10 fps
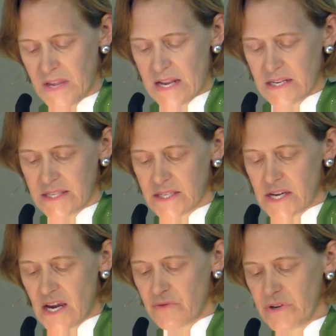and
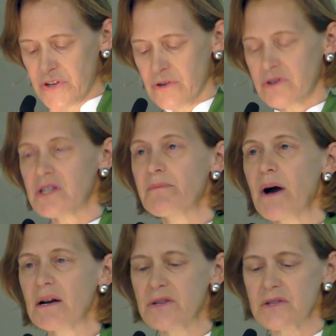instead return to the
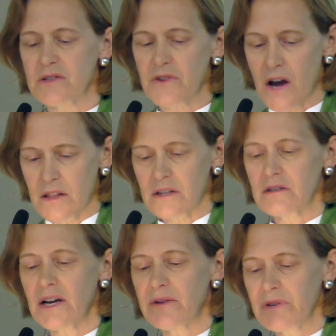boxes of
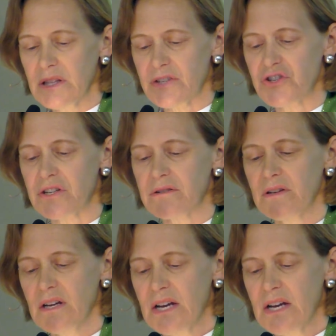color and religion